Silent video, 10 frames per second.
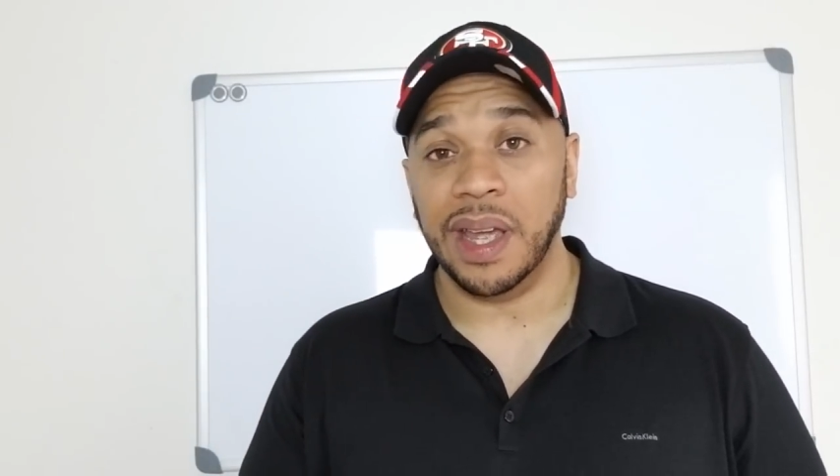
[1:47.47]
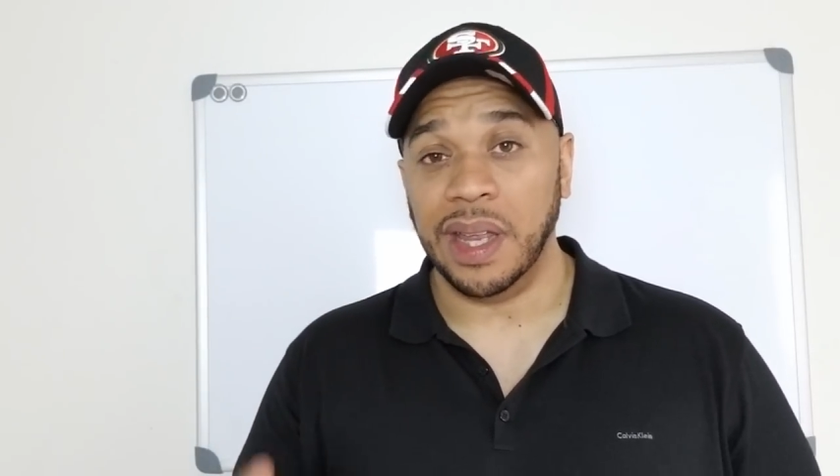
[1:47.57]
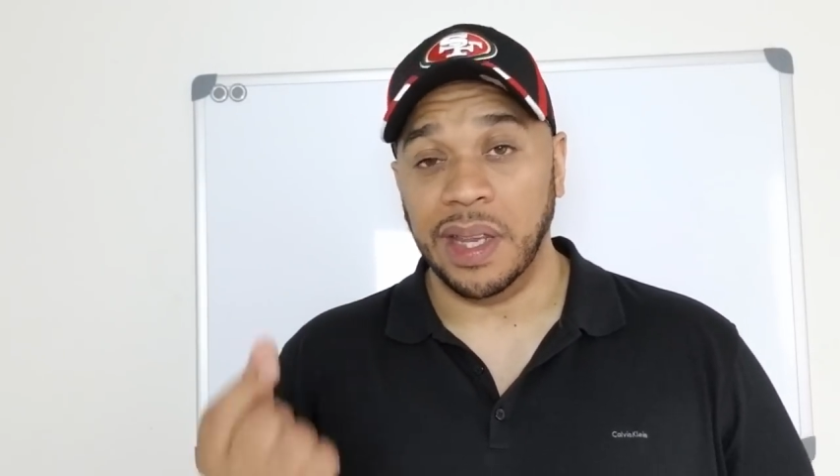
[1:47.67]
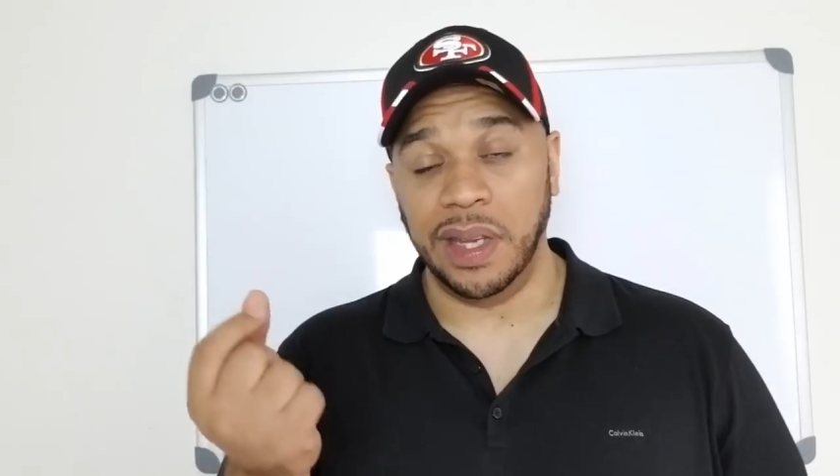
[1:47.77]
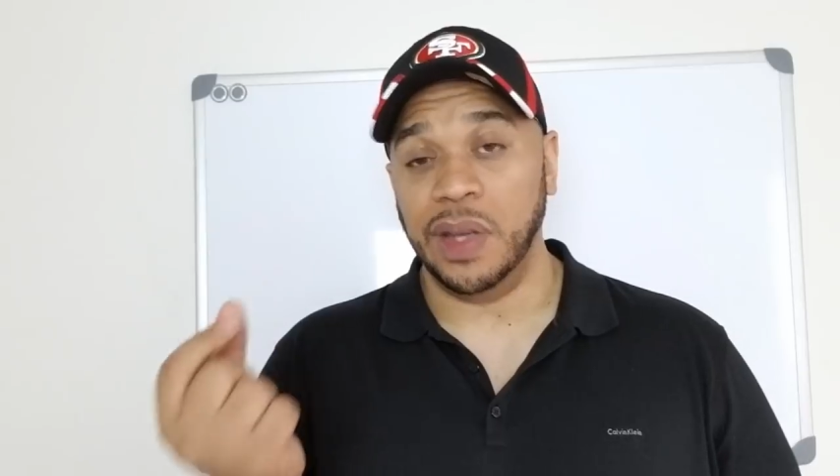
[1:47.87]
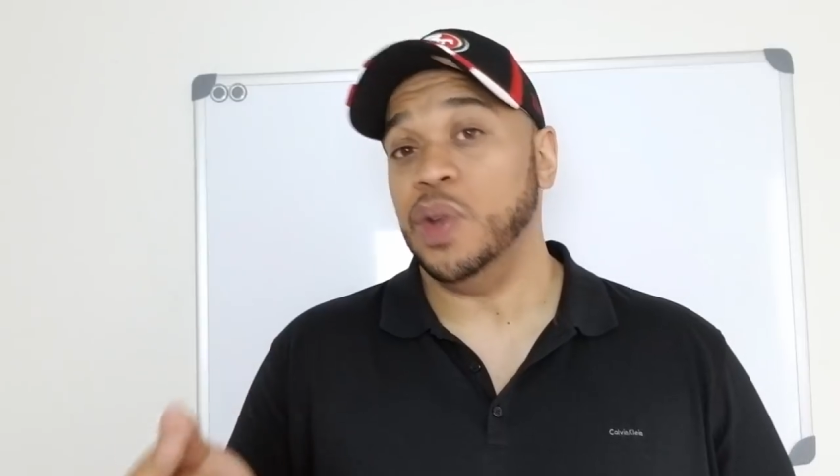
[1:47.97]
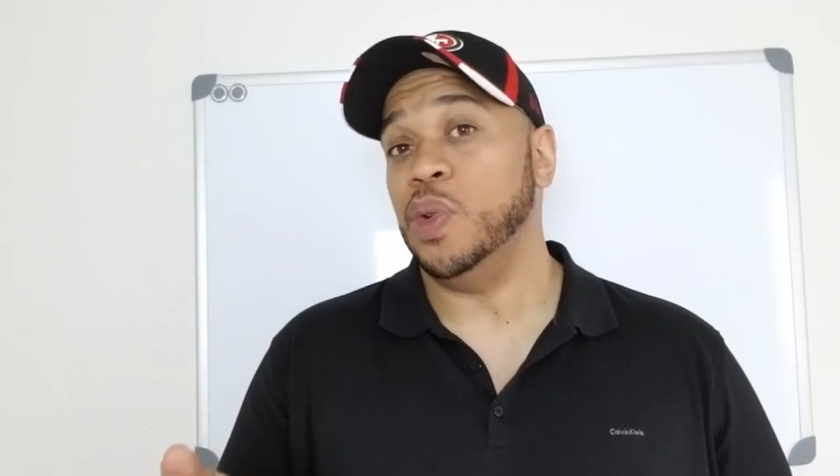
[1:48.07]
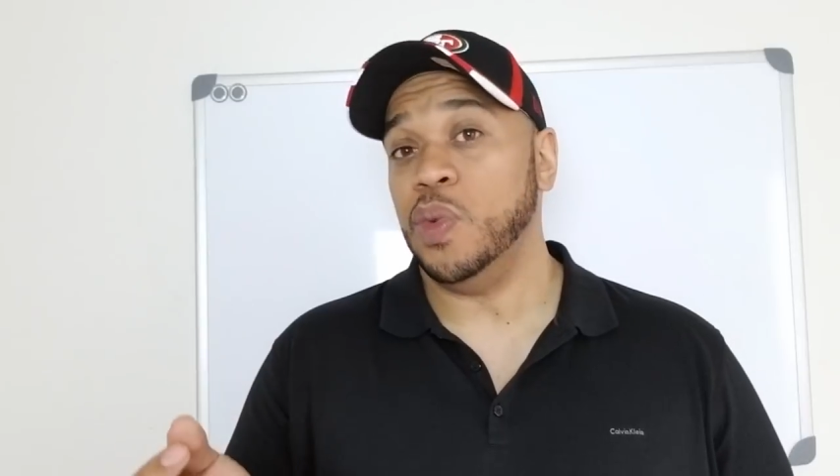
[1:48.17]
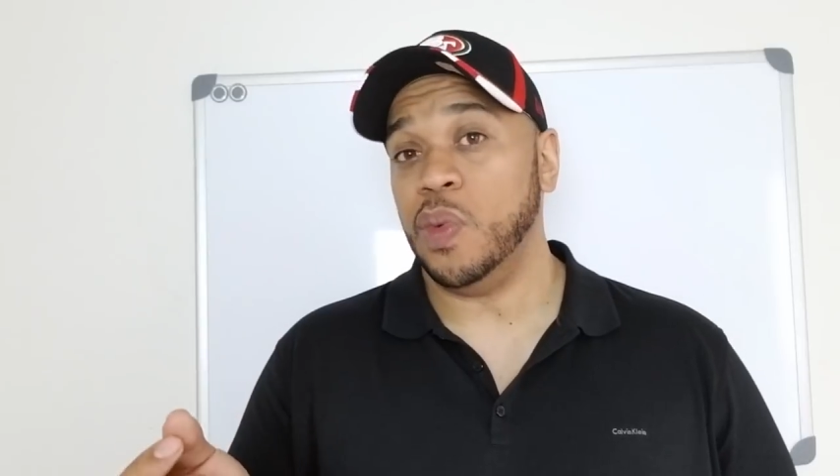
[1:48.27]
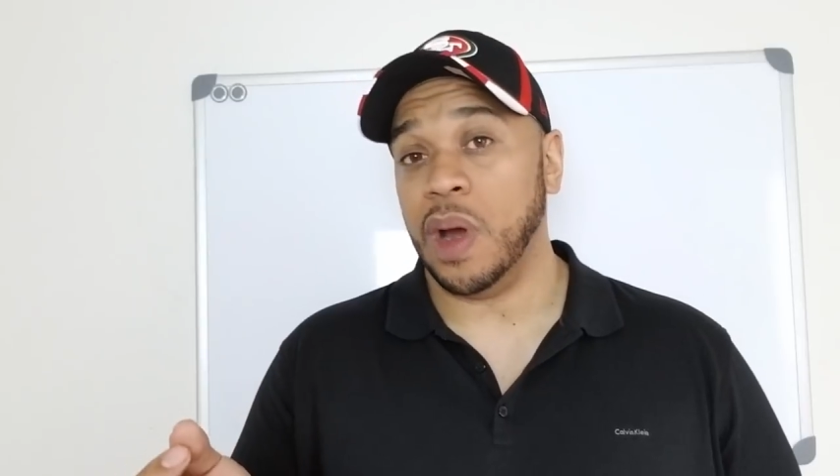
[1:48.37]

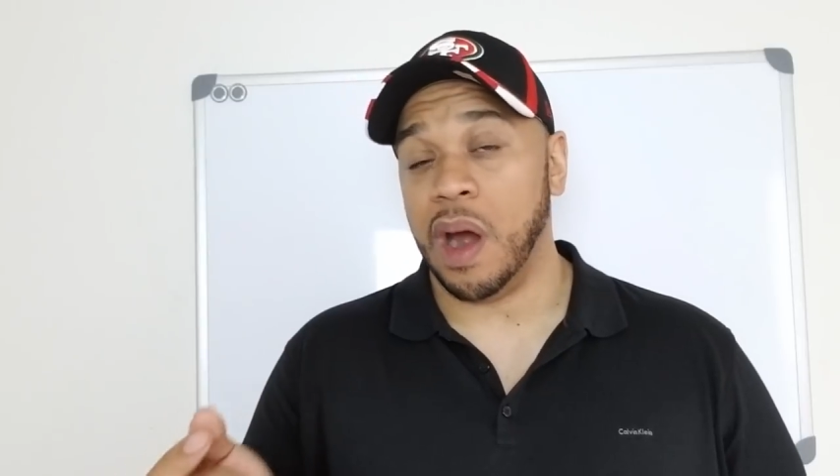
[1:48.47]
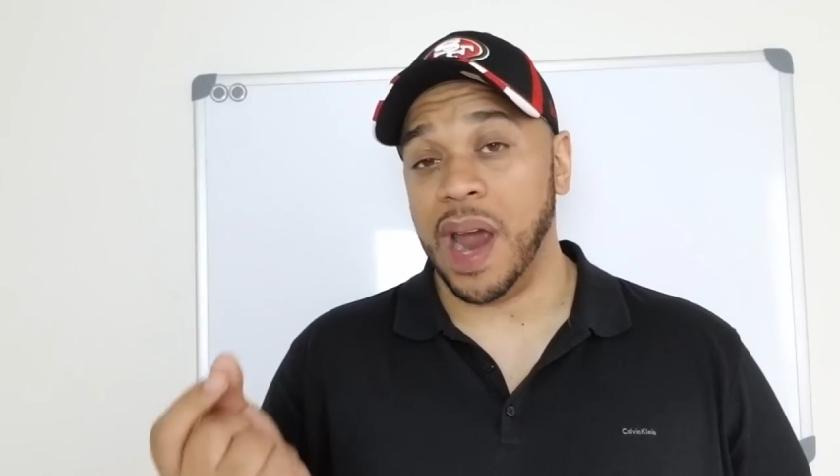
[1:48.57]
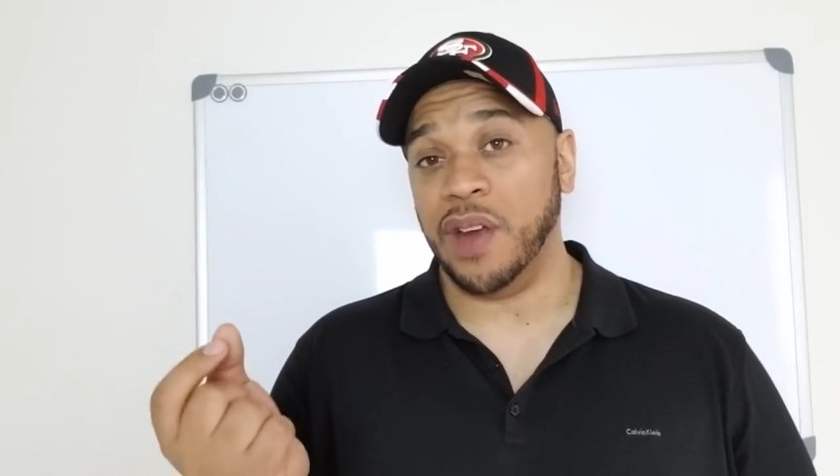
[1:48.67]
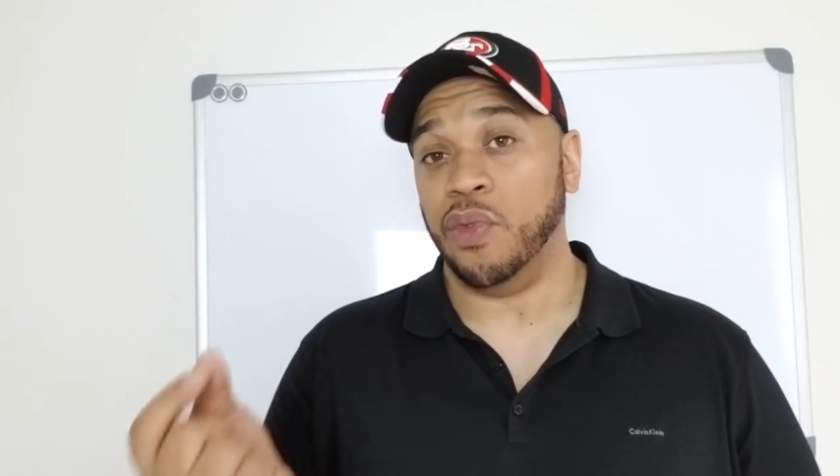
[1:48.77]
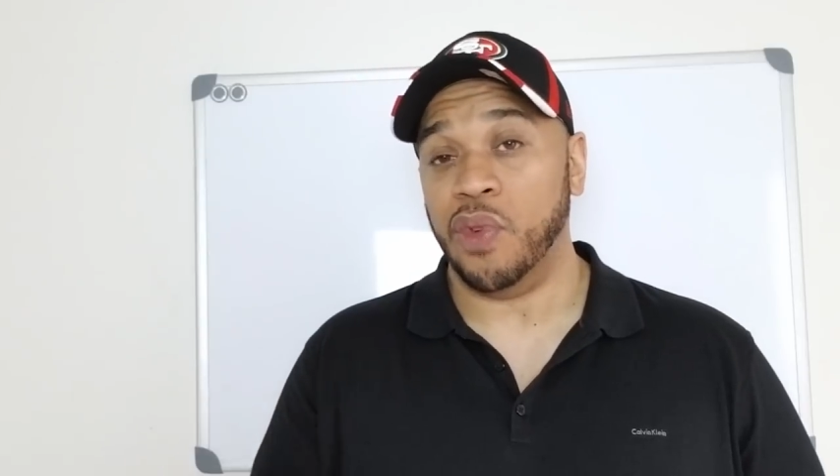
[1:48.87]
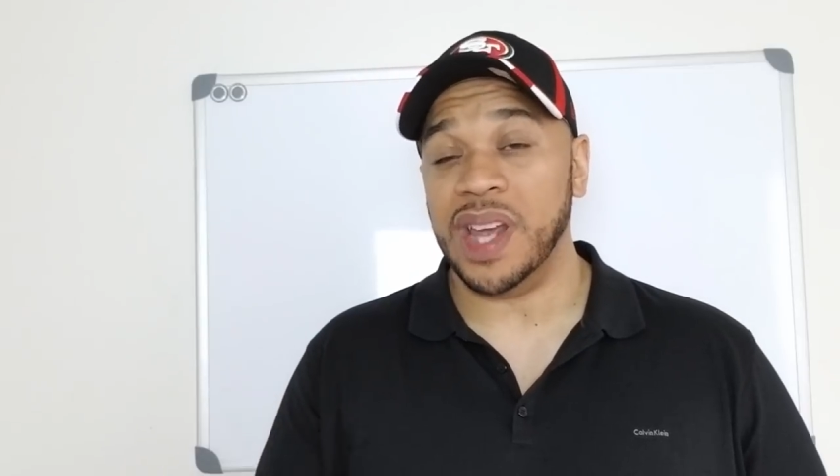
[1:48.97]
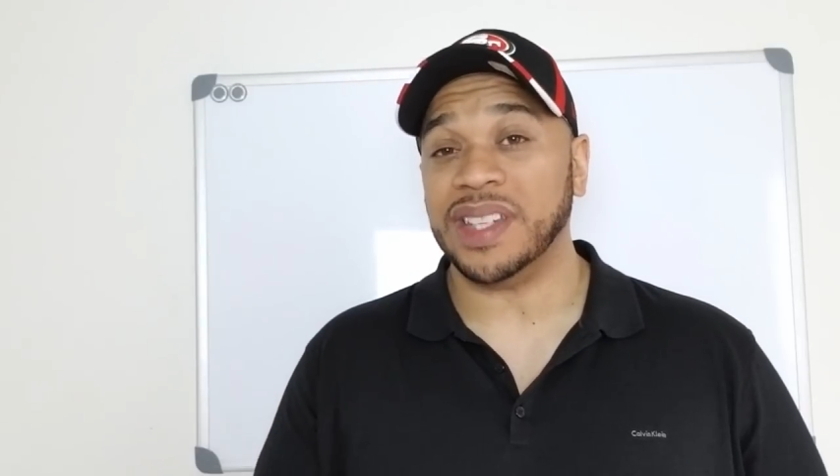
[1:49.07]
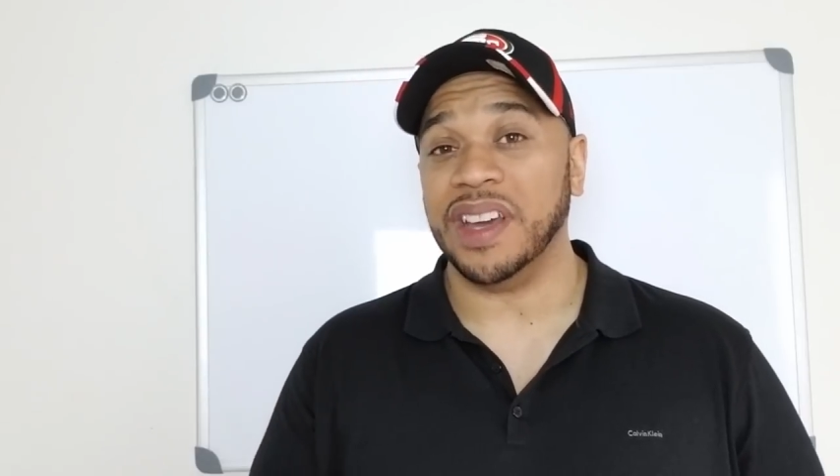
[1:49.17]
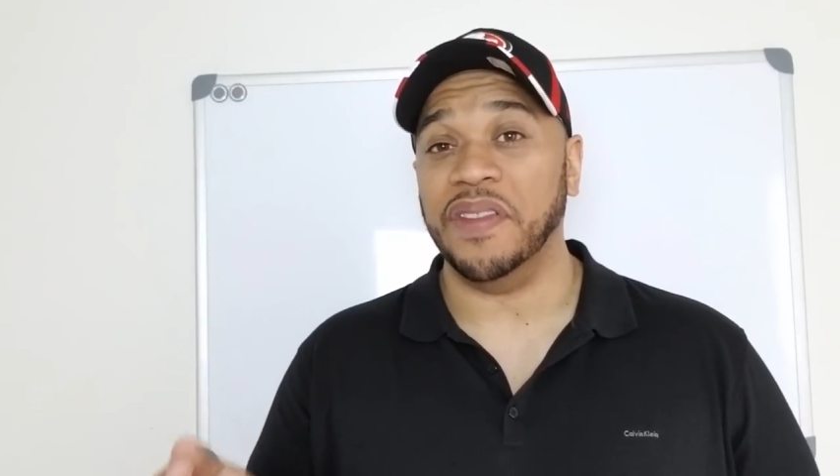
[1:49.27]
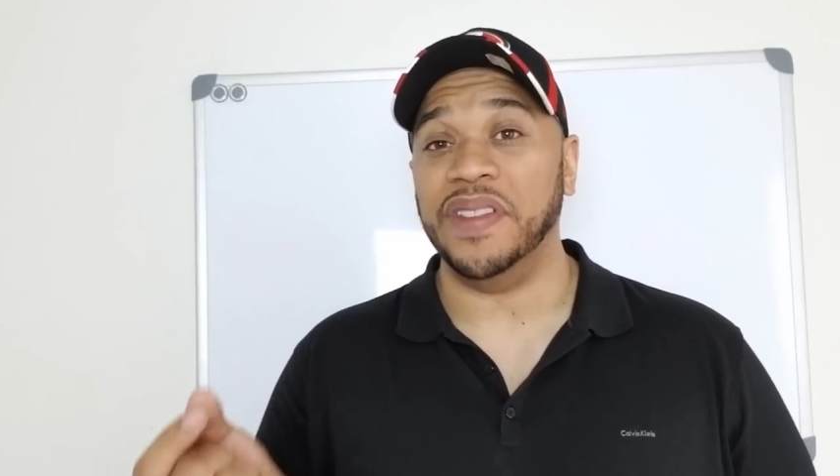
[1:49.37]
you are at
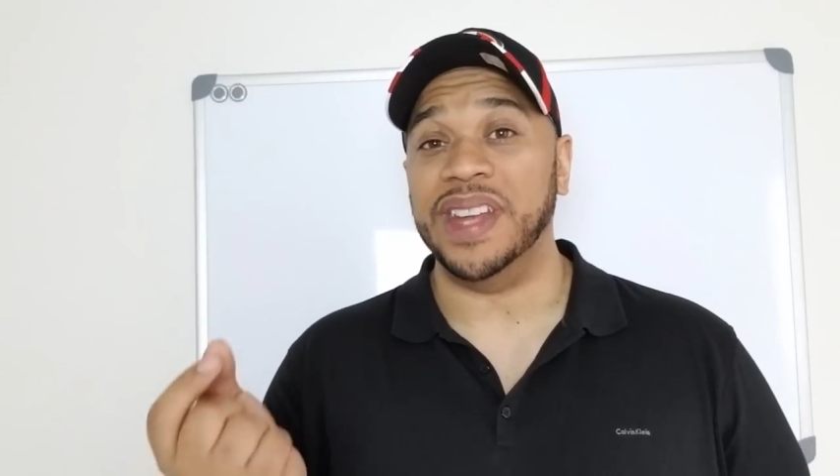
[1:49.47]
risk of